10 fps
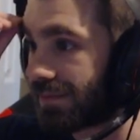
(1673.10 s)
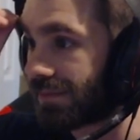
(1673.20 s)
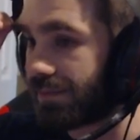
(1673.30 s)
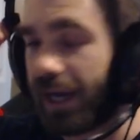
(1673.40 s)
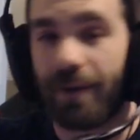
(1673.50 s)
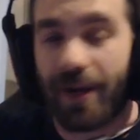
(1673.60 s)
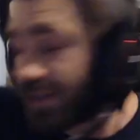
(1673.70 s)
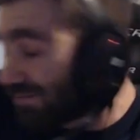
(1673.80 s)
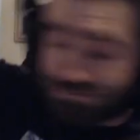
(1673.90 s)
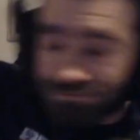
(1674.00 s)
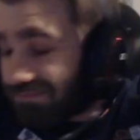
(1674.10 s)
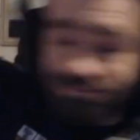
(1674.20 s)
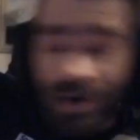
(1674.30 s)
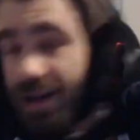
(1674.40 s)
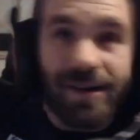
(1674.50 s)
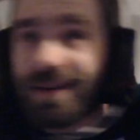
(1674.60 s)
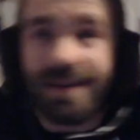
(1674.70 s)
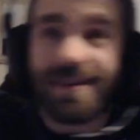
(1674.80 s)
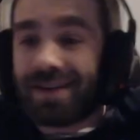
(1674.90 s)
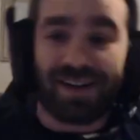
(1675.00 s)
my ways.
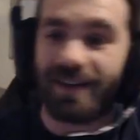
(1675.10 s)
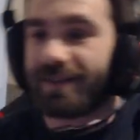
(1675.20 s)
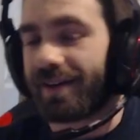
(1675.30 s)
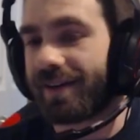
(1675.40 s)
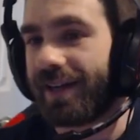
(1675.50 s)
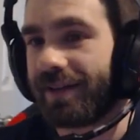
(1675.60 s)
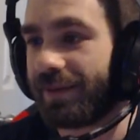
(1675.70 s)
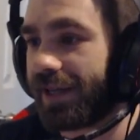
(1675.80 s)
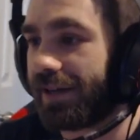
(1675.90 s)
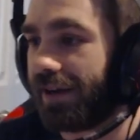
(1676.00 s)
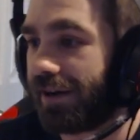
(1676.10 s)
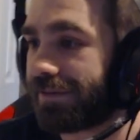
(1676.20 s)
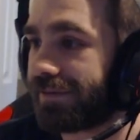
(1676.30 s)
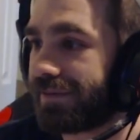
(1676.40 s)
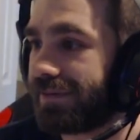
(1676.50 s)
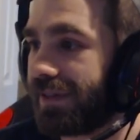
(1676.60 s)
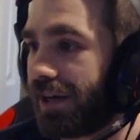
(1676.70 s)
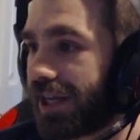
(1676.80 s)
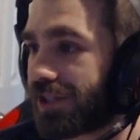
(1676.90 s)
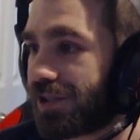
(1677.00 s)
Ah! All right, I'm getting off.
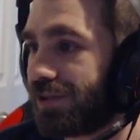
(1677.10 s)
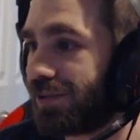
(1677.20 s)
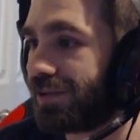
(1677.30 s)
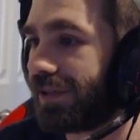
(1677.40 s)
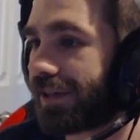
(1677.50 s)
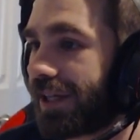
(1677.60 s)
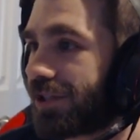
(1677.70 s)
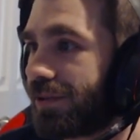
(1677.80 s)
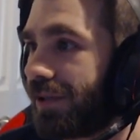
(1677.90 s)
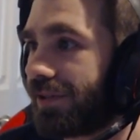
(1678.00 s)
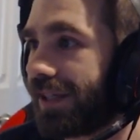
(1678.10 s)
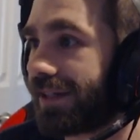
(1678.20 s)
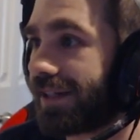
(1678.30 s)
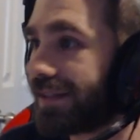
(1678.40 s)
I'll catch you. I'll catch you all later.